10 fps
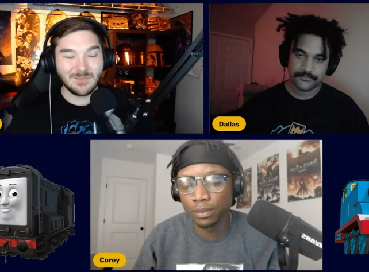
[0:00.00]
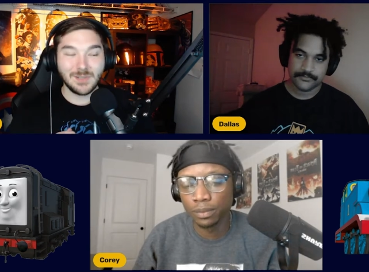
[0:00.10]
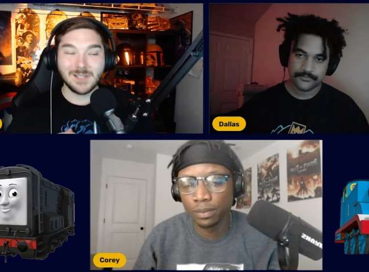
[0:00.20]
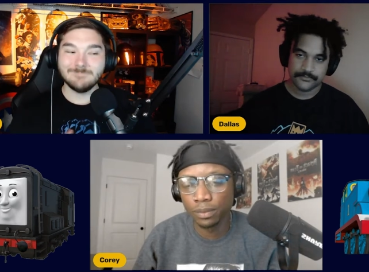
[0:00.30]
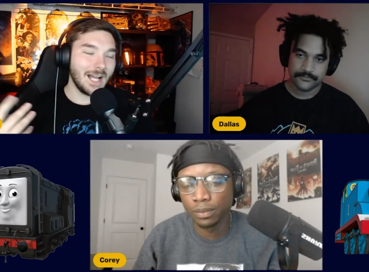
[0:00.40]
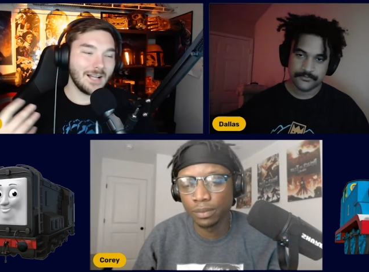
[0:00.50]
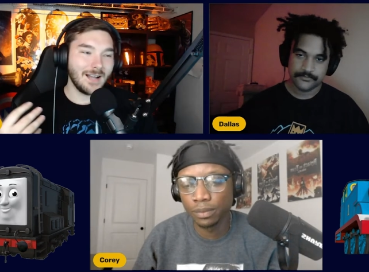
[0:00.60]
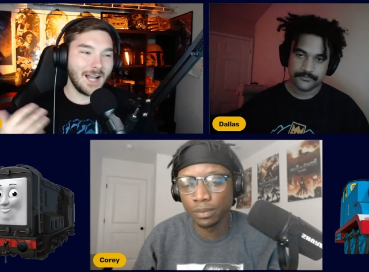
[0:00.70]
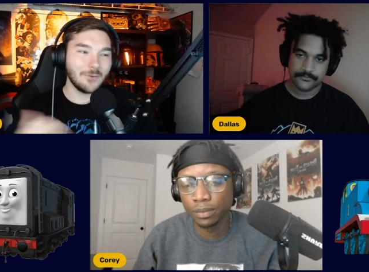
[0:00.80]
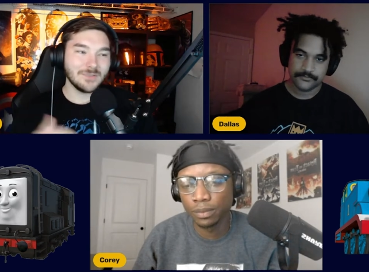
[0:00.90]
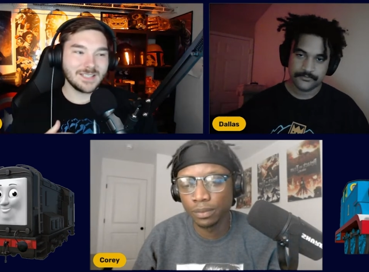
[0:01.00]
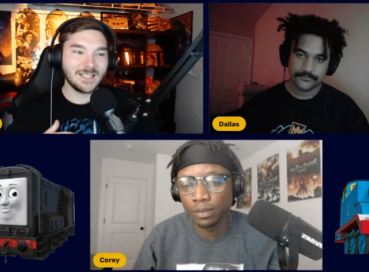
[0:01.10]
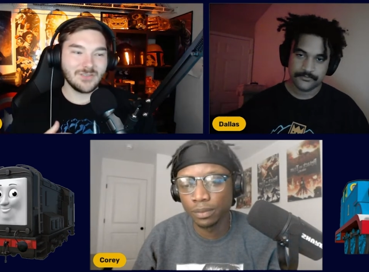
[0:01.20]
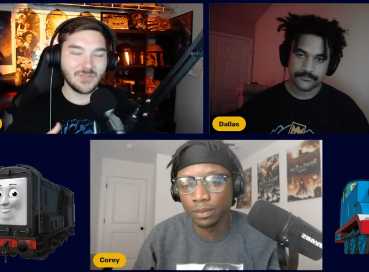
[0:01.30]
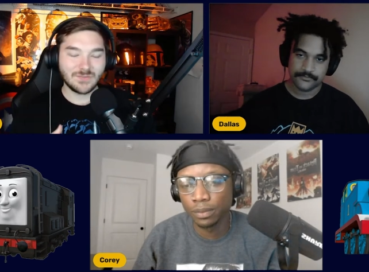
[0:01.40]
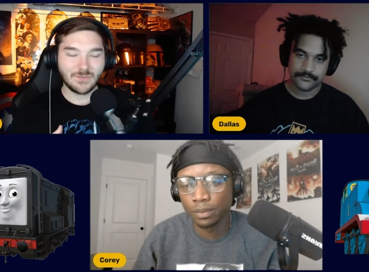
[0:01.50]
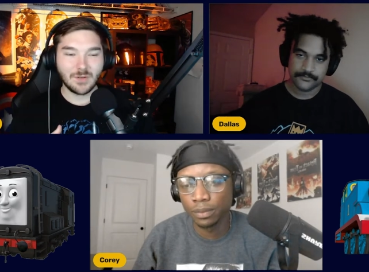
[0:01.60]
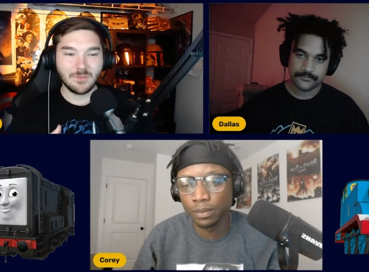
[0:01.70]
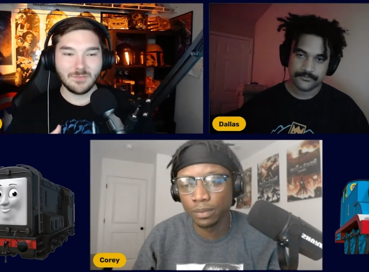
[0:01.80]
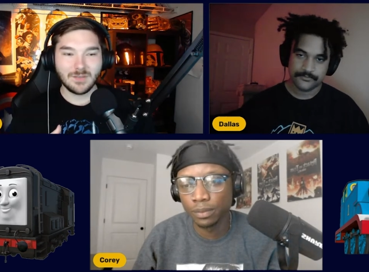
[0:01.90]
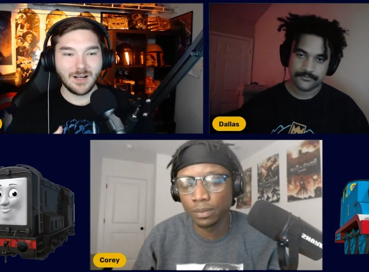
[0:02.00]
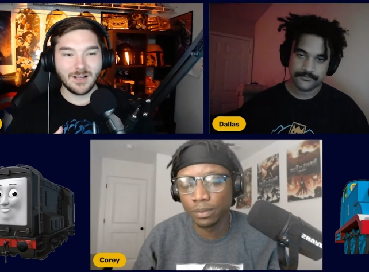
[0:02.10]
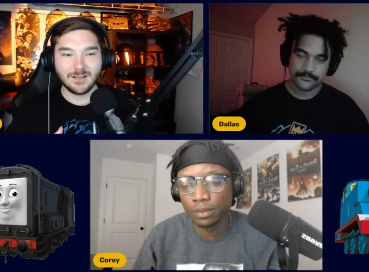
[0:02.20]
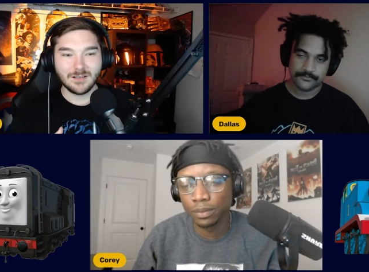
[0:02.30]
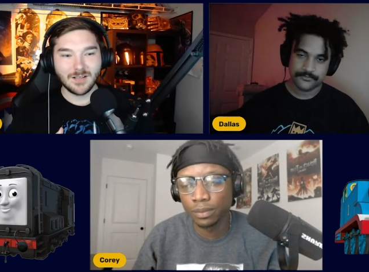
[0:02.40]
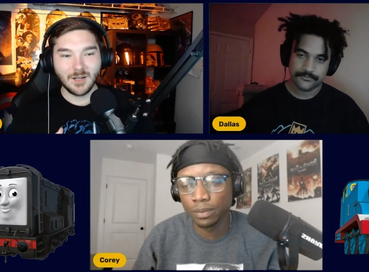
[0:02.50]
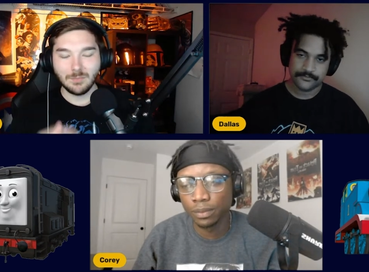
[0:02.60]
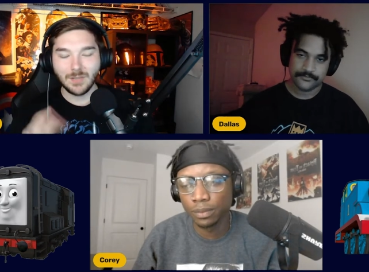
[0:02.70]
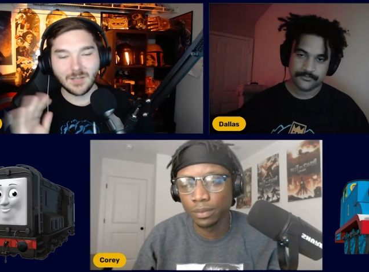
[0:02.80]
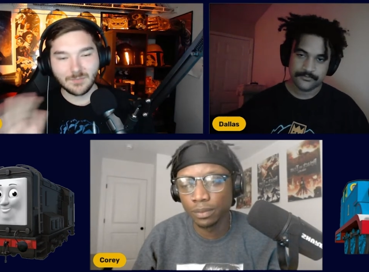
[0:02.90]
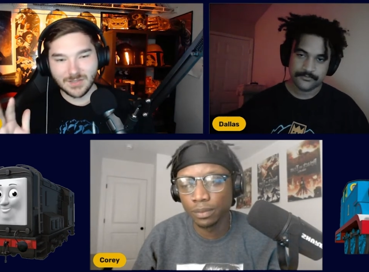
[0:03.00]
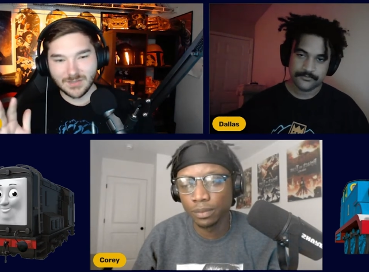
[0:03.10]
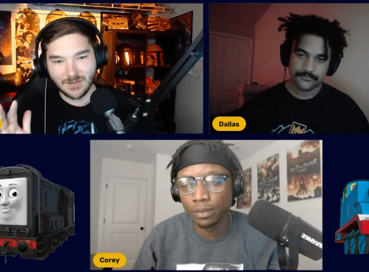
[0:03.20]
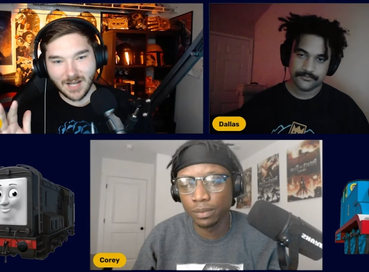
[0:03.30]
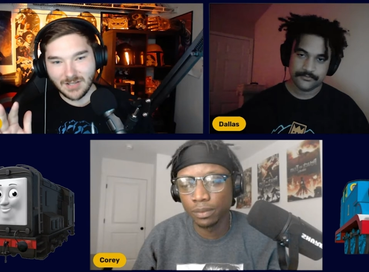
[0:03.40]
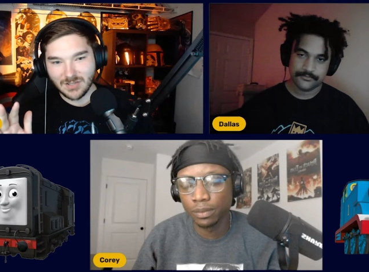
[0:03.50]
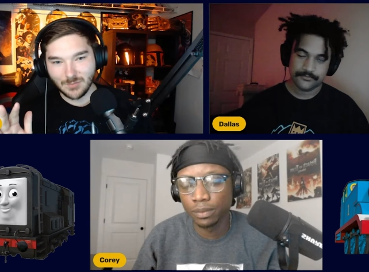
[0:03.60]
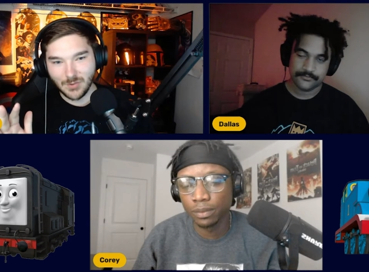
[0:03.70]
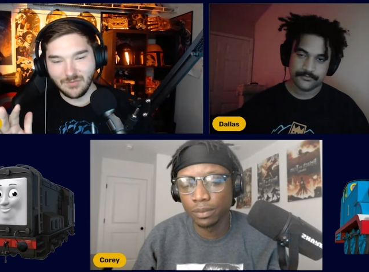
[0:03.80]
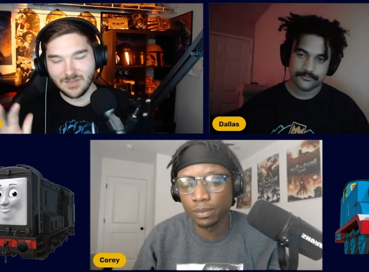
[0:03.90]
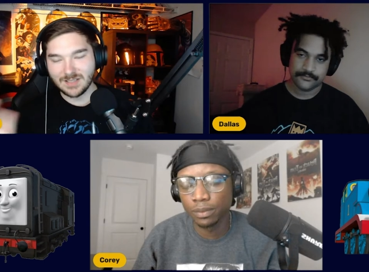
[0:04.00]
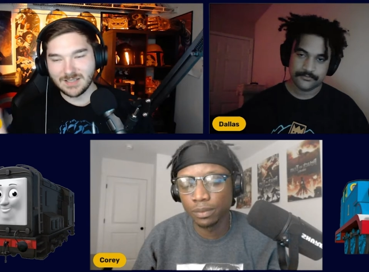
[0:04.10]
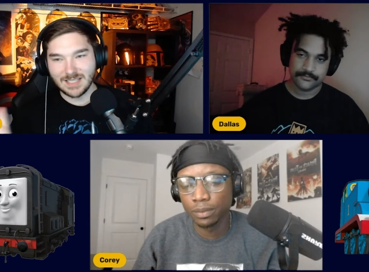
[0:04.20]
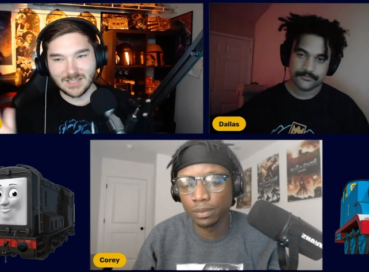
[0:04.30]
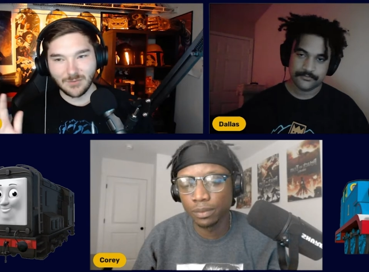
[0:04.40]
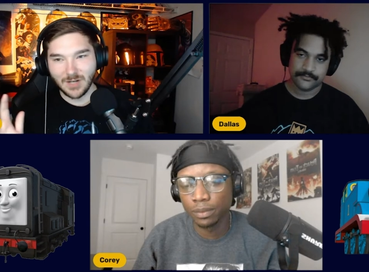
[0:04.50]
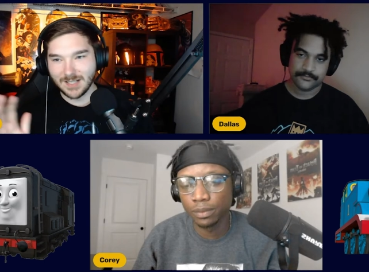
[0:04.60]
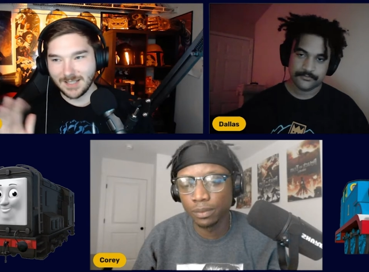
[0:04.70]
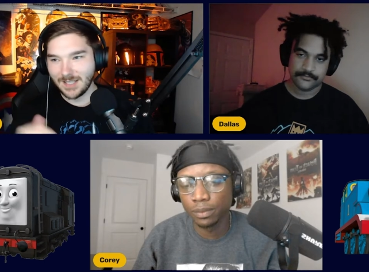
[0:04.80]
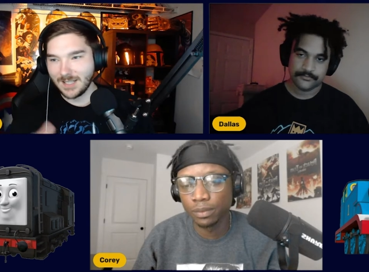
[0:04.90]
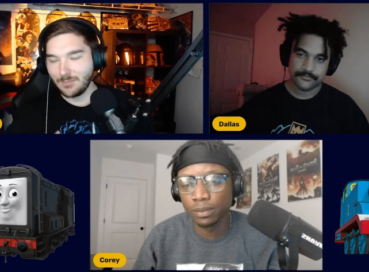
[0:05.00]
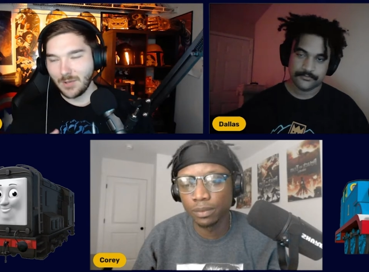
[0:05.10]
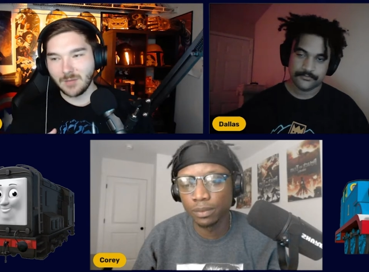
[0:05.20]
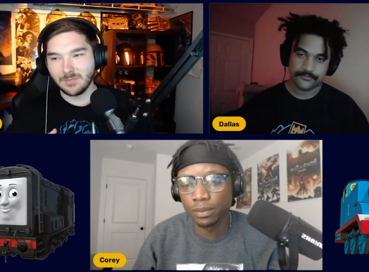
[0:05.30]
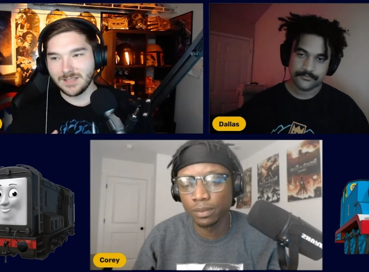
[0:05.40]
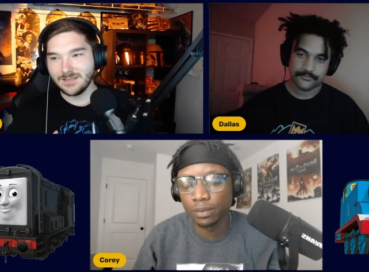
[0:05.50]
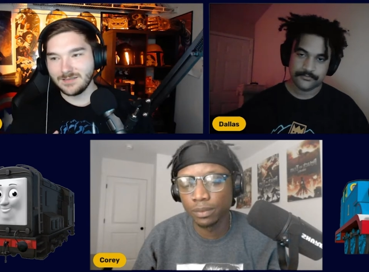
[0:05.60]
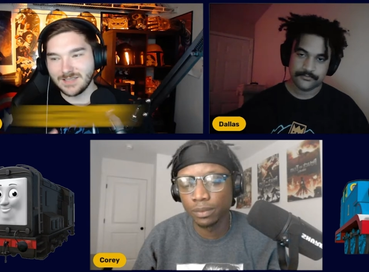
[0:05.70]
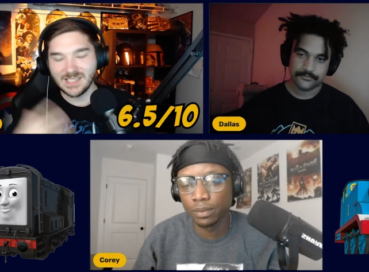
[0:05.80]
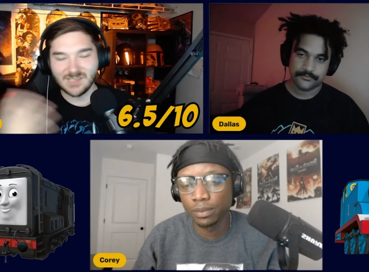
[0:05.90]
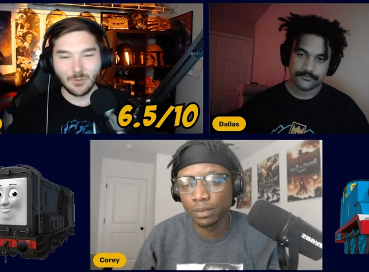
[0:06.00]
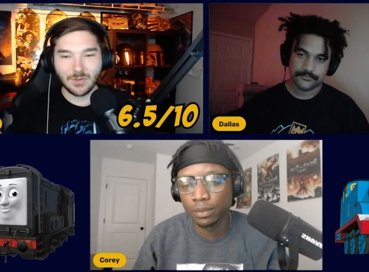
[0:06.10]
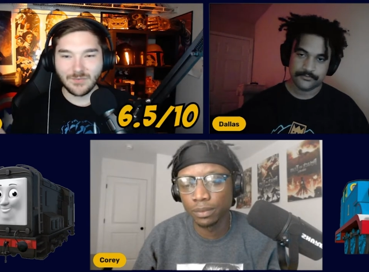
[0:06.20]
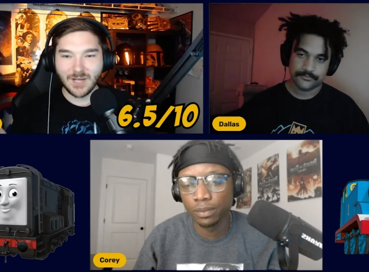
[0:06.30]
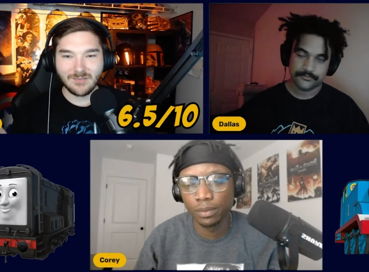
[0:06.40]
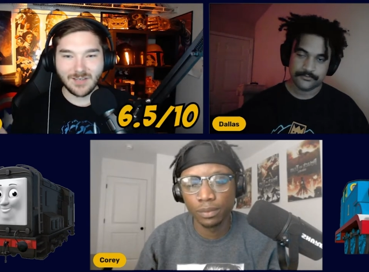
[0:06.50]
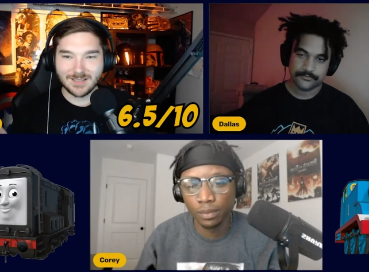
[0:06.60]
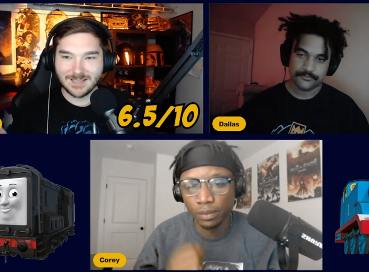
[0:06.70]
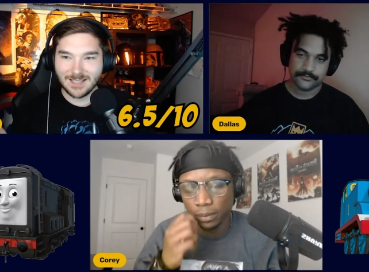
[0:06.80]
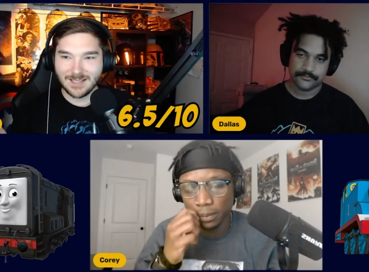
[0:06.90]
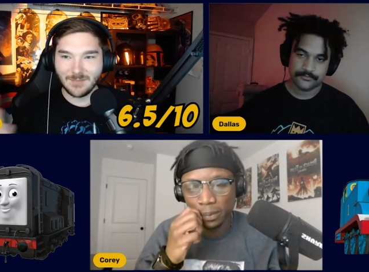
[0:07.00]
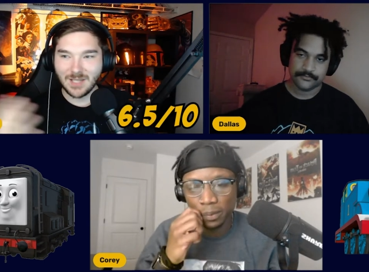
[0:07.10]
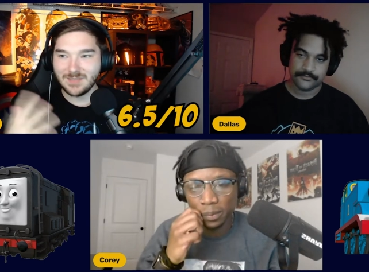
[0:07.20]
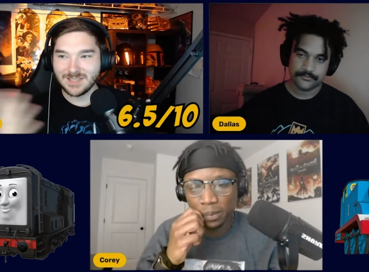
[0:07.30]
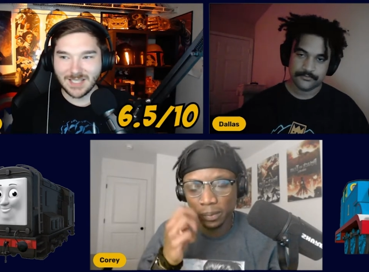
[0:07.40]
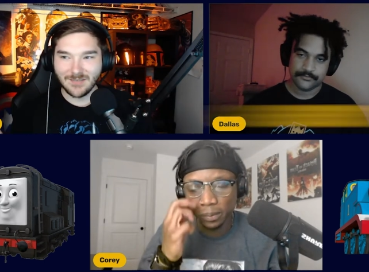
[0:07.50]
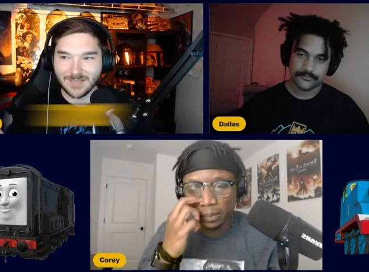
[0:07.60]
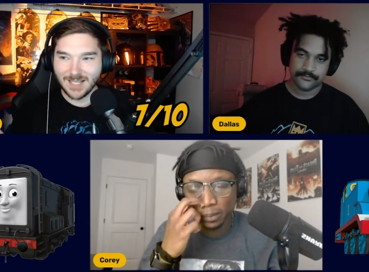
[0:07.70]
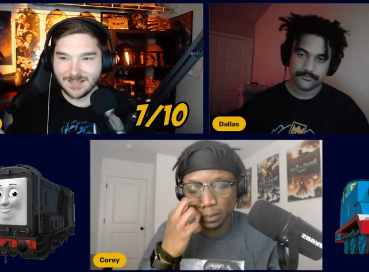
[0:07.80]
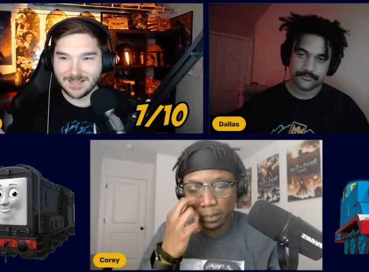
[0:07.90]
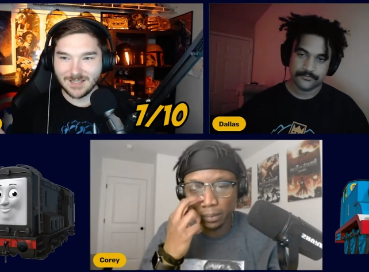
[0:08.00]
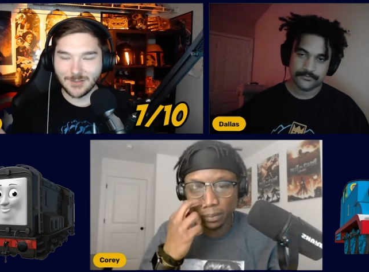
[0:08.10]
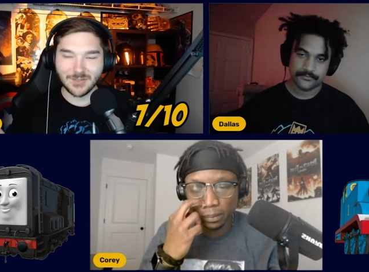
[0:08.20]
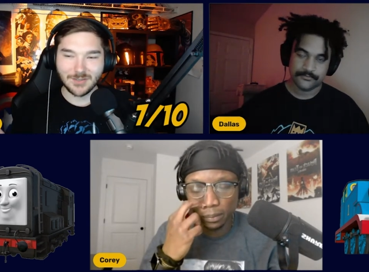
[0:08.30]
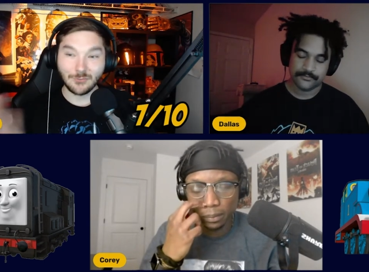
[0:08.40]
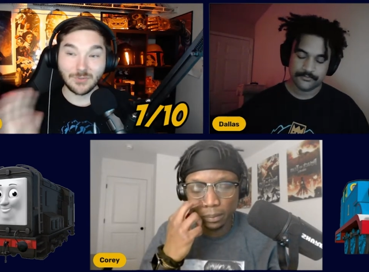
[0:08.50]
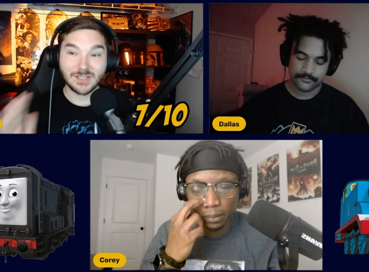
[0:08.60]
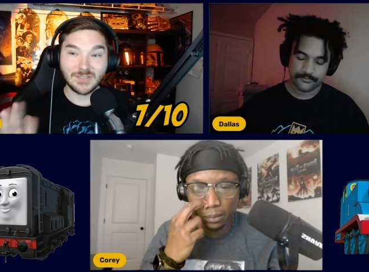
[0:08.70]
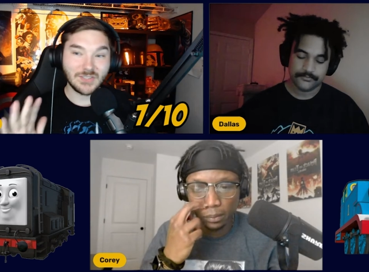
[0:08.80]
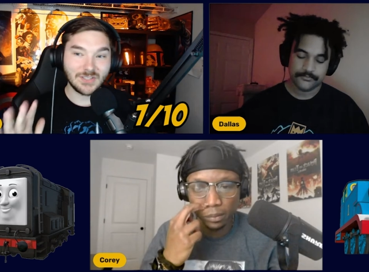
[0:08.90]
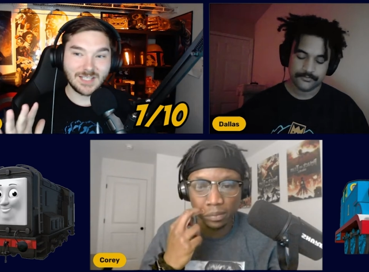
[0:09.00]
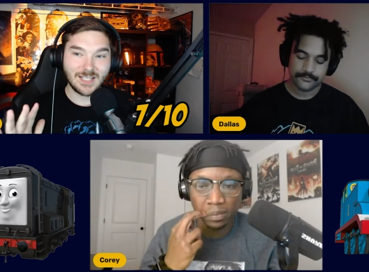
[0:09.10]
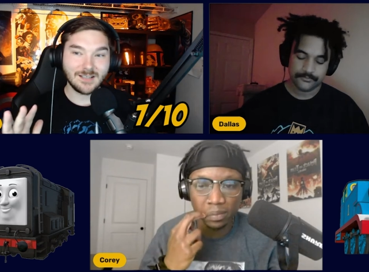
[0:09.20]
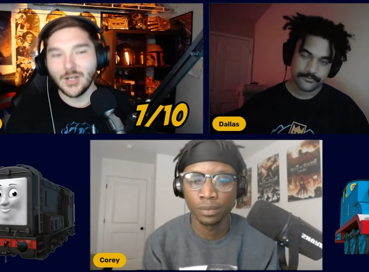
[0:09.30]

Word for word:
Speaker 1: But I, I would say just from a, a blockbuster action movie, it's it's rocking like probably six point five out of ten, maybe seven out of ten on a really good day.